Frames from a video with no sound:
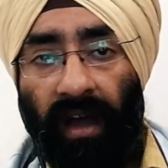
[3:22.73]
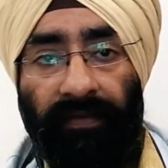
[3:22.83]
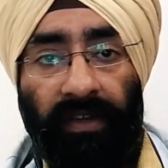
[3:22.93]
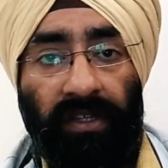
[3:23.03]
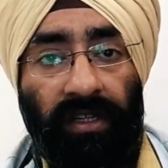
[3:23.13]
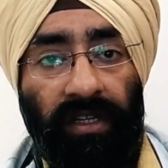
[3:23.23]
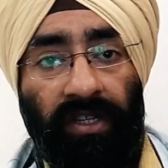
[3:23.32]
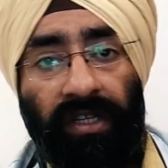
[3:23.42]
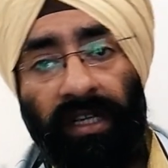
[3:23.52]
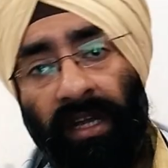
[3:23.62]
After
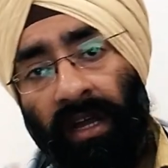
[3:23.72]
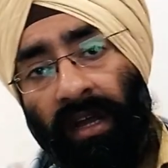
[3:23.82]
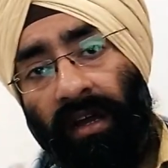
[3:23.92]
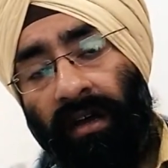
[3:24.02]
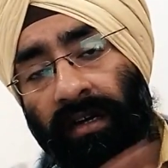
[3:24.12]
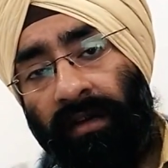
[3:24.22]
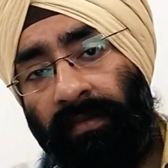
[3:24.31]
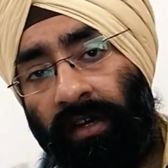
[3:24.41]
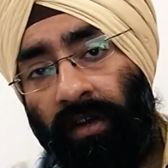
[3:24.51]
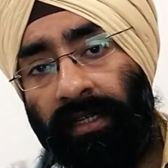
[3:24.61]
surgery, a
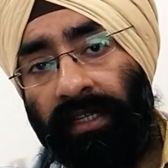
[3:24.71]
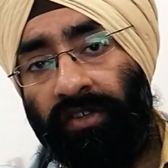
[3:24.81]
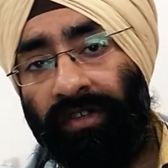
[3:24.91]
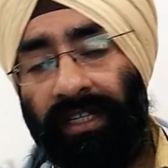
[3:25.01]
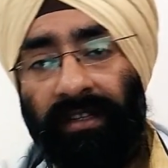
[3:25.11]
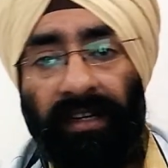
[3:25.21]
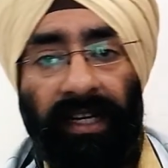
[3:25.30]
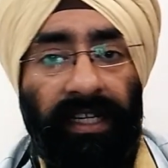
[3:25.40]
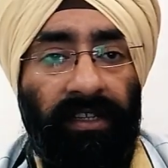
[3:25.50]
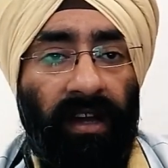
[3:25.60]
dermatologist treats the
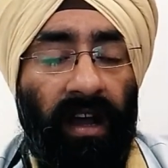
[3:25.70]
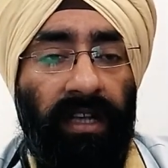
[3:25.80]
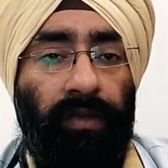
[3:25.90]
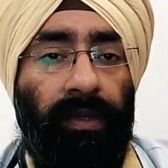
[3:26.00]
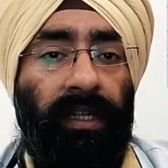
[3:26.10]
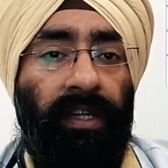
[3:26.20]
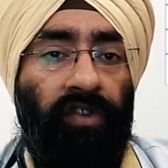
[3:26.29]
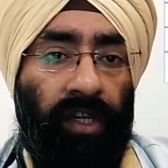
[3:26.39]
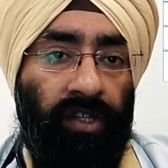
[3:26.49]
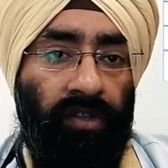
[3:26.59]
raised scars with
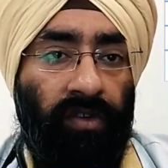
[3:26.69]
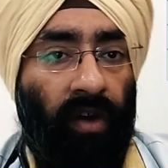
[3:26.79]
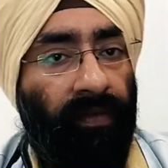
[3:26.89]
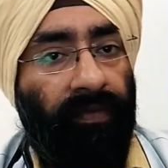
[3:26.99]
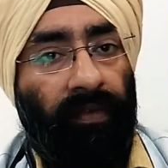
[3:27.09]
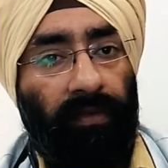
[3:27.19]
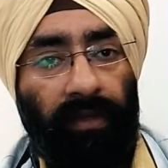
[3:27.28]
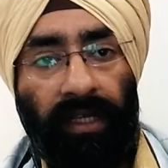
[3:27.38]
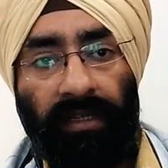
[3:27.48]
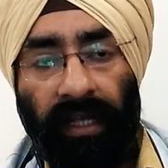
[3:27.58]
injections of
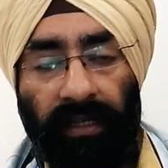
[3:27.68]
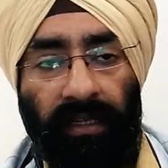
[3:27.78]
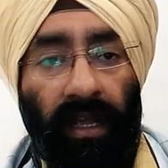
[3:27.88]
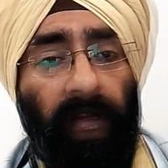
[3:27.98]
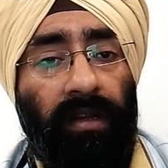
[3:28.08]
these things.